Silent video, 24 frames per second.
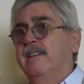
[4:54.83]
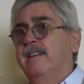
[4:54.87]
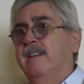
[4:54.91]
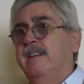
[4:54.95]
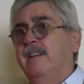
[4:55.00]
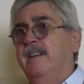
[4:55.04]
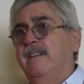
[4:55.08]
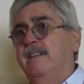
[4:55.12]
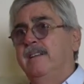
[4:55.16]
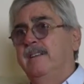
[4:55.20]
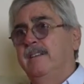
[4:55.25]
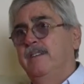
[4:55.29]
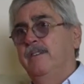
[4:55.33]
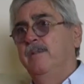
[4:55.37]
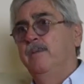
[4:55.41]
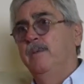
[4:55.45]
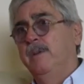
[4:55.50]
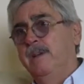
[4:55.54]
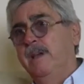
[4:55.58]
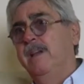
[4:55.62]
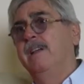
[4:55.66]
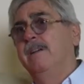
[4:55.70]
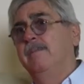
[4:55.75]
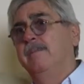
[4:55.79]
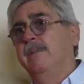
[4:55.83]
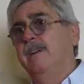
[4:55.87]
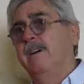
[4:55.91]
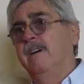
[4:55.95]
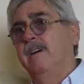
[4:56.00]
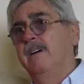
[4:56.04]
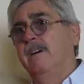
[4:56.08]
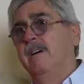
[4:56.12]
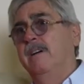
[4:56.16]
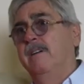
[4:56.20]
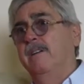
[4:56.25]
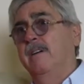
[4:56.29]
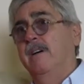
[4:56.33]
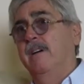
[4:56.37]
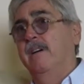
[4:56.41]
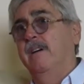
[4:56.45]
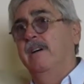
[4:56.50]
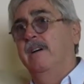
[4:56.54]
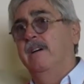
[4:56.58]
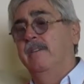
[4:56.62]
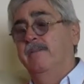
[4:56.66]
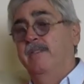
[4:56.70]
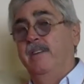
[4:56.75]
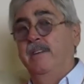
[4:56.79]
then you would kill him, and
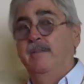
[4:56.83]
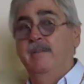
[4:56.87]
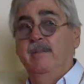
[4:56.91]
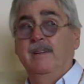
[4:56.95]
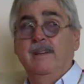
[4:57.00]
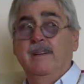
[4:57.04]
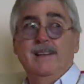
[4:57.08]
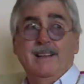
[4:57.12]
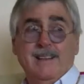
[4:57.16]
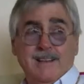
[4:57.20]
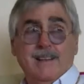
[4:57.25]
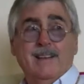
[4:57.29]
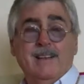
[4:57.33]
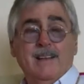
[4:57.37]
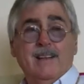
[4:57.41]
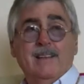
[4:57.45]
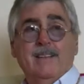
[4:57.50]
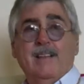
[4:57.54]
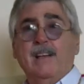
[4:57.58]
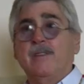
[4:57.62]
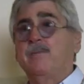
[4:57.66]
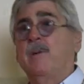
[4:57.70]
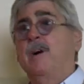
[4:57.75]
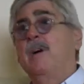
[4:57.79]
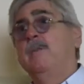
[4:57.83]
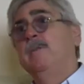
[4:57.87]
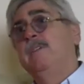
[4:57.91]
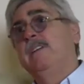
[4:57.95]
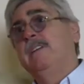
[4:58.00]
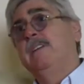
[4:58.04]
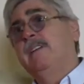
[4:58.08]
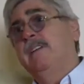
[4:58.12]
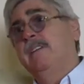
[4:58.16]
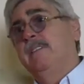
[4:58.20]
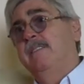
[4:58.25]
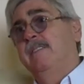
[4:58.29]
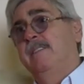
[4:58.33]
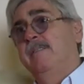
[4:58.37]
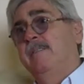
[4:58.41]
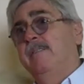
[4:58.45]
I think that's what I would have done.